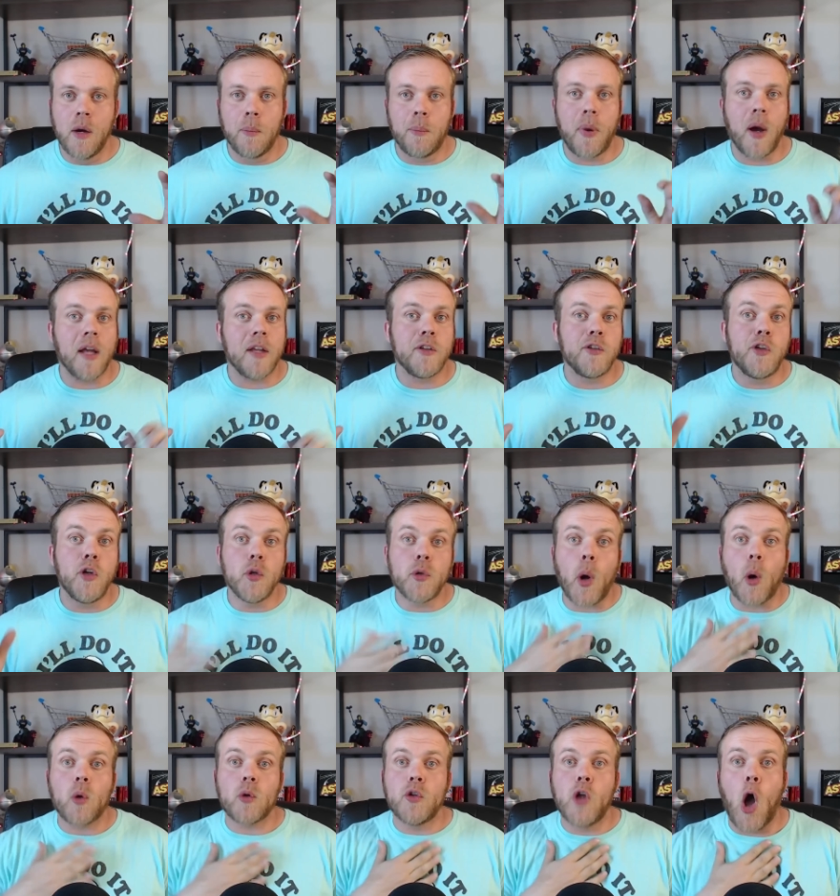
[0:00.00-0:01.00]
but you
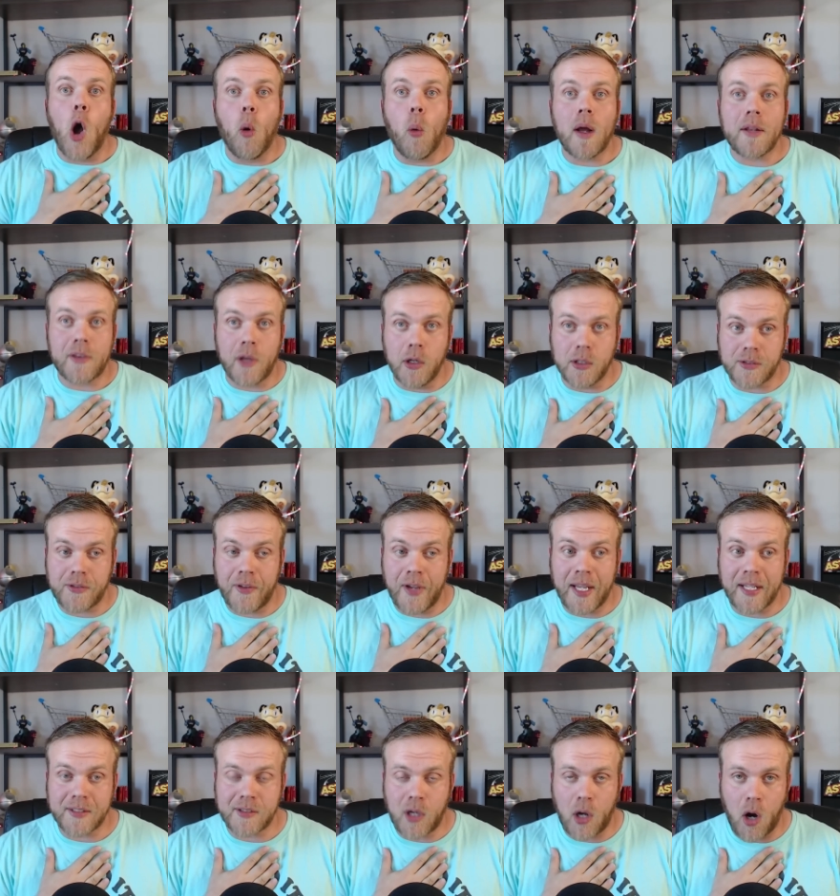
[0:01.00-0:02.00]
don't know what those
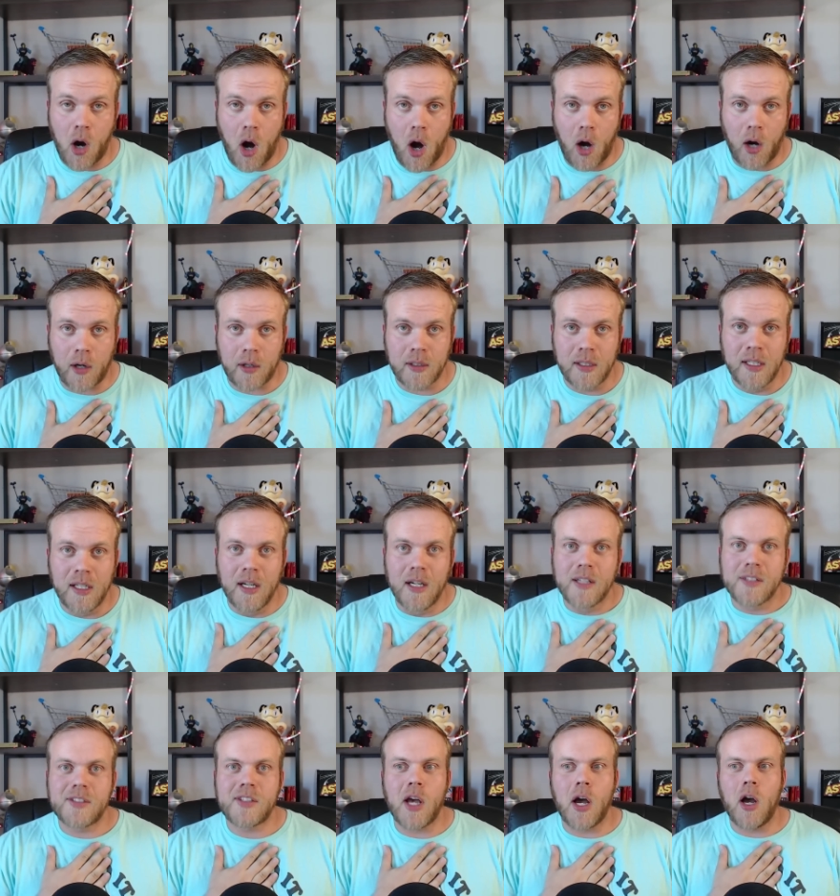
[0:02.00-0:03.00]
things are.
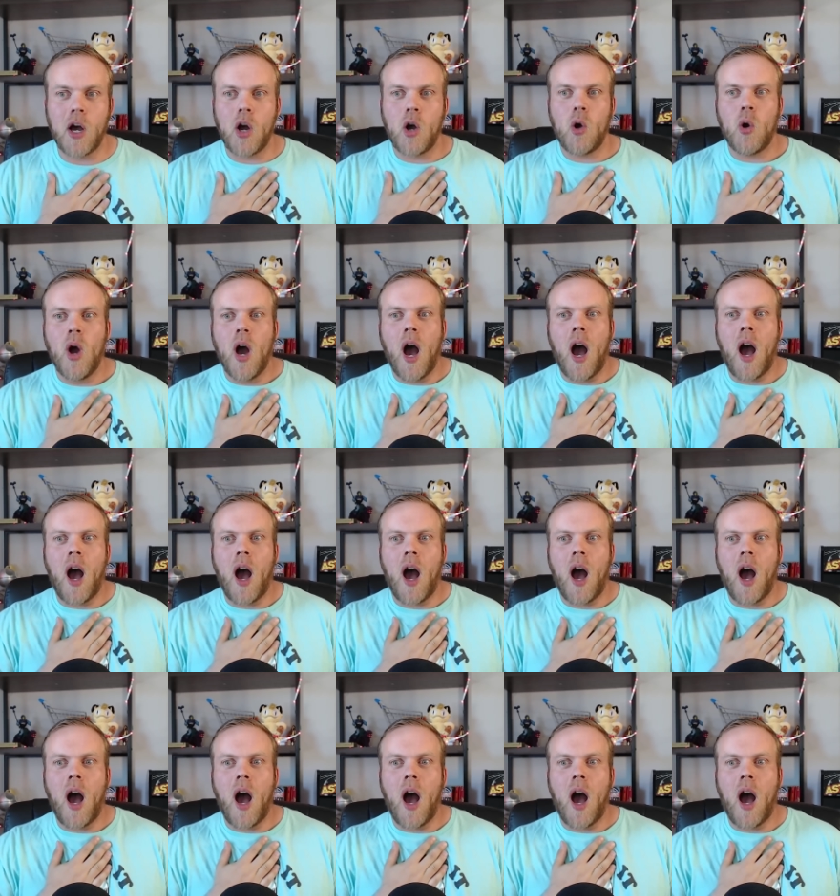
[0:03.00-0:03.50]
So